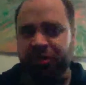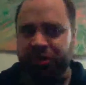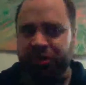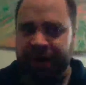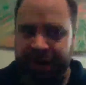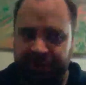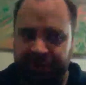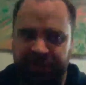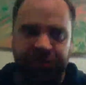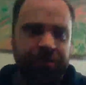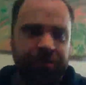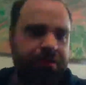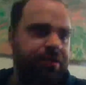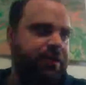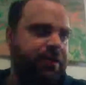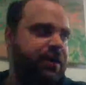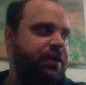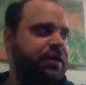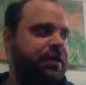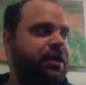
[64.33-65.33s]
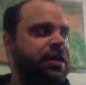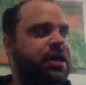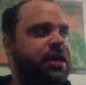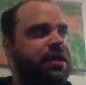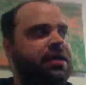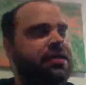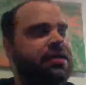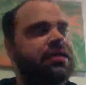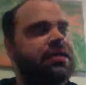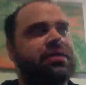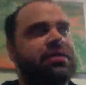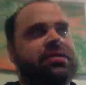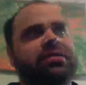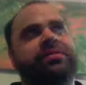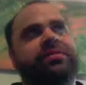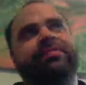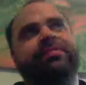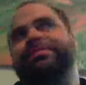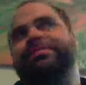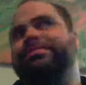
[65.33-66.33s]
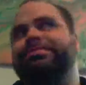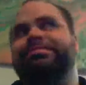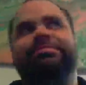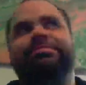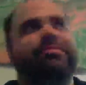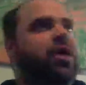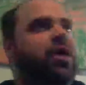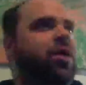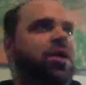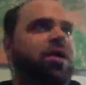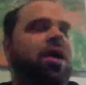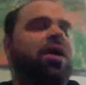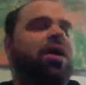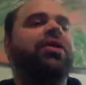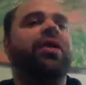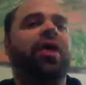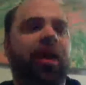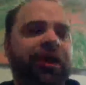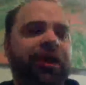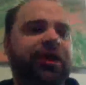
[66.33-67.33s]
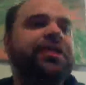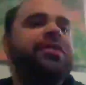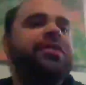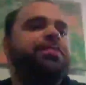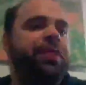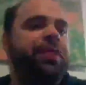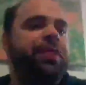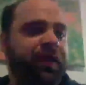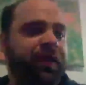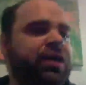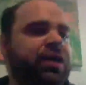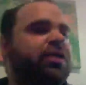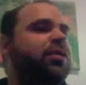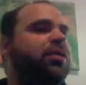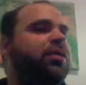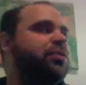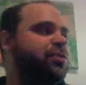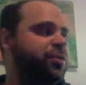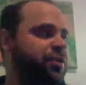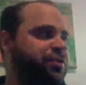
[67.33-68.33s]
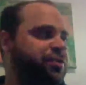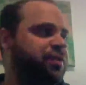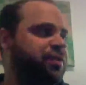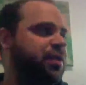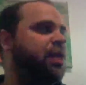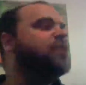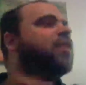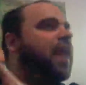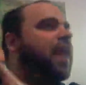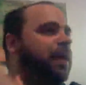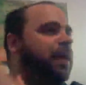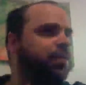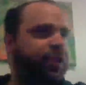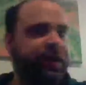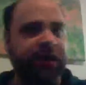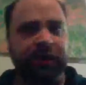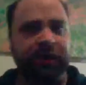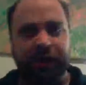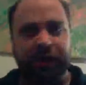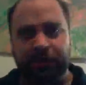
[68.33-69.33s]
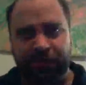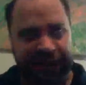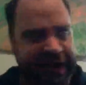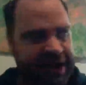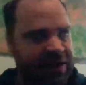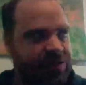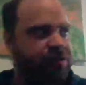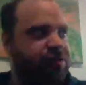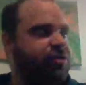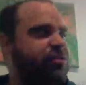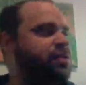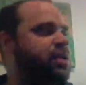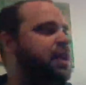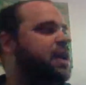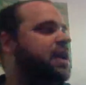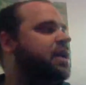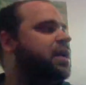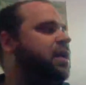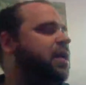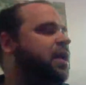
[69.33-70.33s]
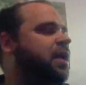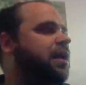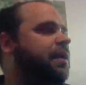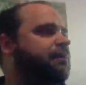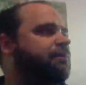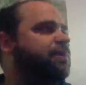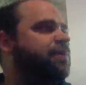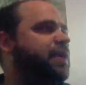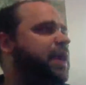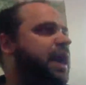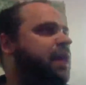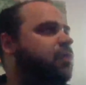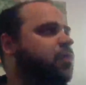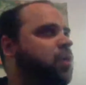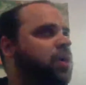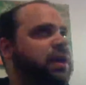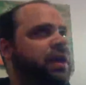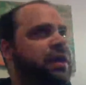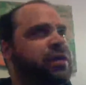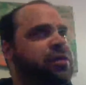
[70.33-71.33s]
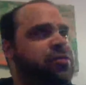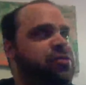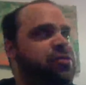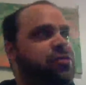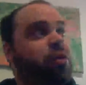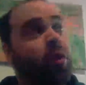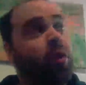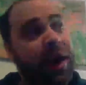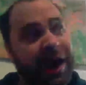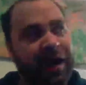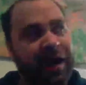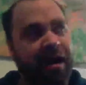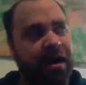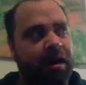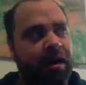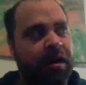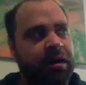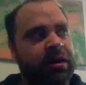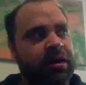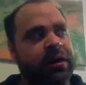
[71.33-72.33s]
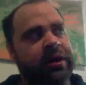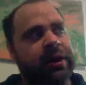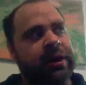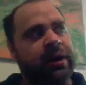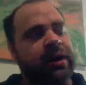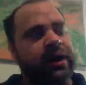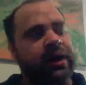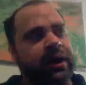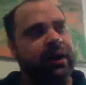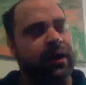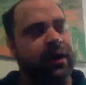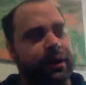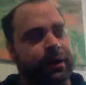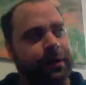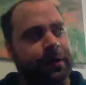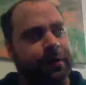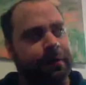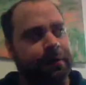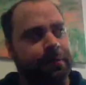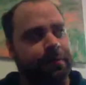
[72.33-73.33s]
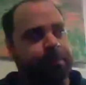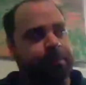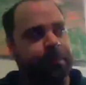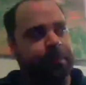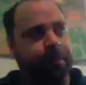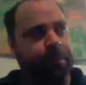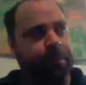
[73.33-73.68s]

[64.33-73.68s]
the gender, the all of these political sort of underlying political implications. Can we square, for